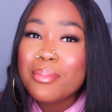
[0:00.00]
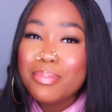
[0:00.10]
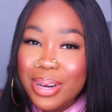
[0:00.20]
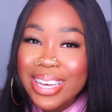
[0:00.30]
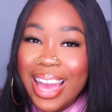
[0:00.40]

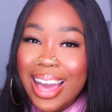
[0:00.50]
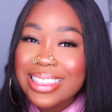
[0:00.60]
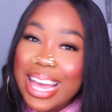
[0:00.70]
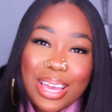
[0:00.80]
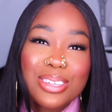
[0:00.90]
But yeah,
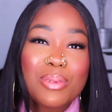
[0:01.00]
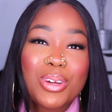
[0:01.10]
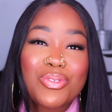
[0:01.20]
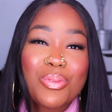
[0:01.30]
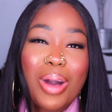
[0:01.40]
thank you so much
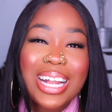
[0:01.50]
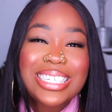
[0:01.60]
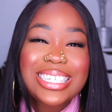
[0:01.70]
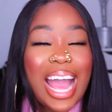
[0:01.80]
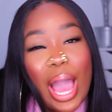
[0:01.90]
for
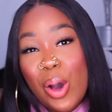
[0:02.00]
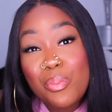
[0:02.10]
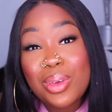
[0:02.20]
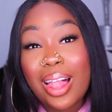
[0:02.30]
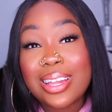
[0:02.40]
watching. I
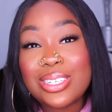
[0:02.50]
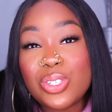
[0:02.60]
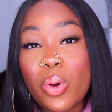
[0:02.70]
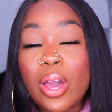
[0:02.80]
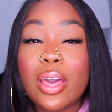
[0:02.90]
hope y'all enjoy,
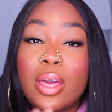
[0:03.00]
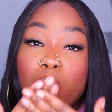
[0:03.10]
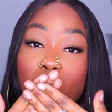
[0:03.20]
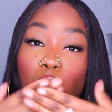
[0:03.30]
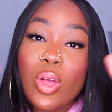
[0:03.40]
and
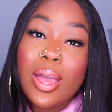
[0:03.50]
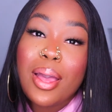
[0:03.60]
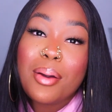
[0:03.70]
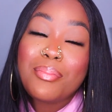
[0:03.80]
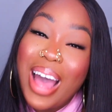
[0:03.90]

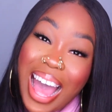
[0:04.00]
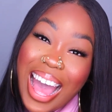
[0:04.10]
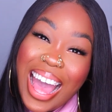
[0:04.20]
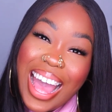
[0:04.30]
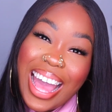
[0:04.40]
bye.